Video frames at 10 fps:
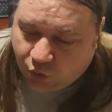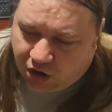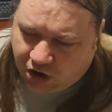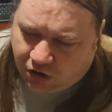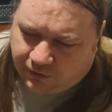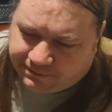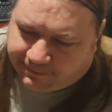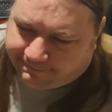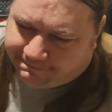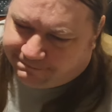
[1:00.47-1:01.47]
Well,
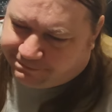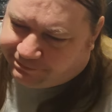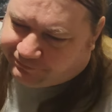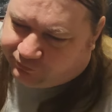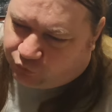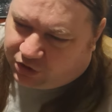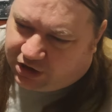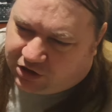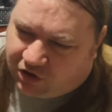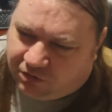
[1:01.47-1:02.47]
when
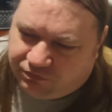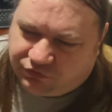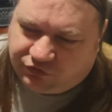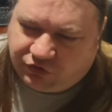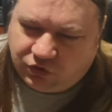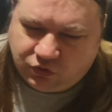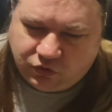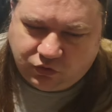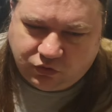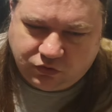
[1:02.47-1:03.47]
it comes
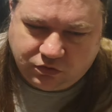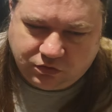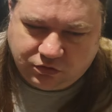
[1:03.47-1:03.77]
to